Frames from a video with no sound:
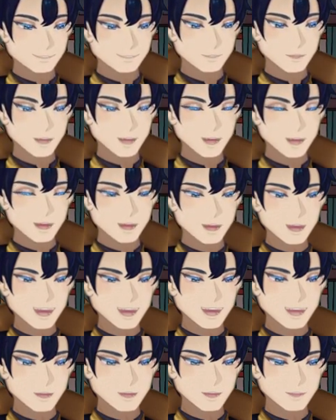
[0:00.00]
murmured
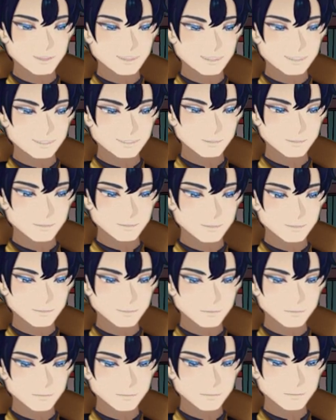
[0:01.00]
Mrs. Wilkins.
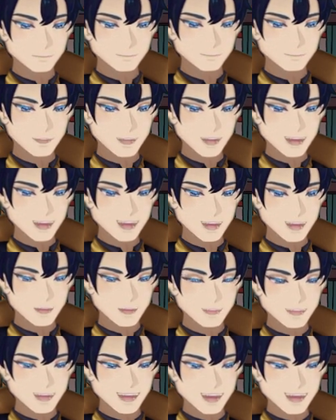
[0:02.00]
And then they were
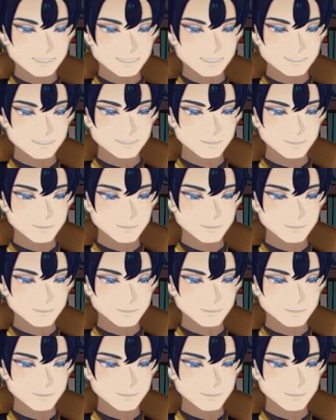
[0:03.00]
silent.